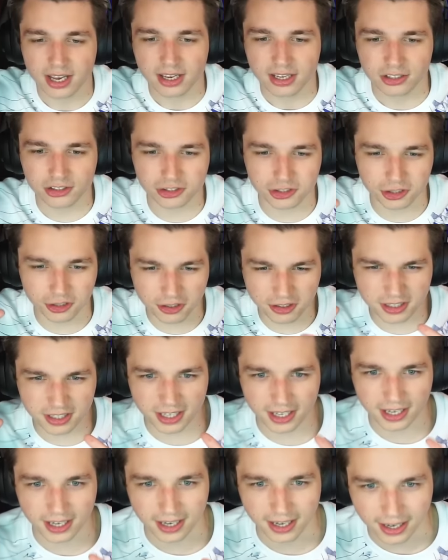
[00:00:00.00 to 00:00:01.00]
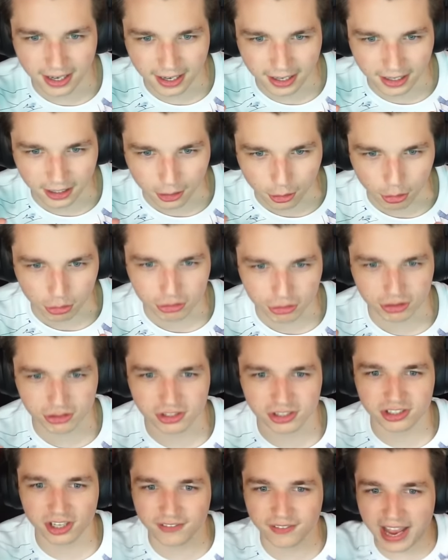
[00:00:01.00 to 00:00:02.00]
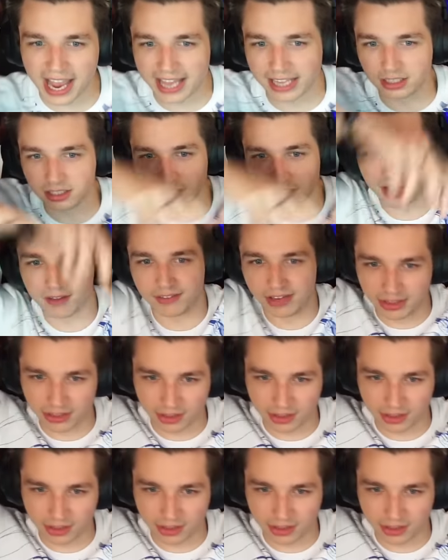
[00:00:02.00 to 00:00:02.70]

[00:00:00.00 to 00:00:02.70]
certain cultures and stuff. I love it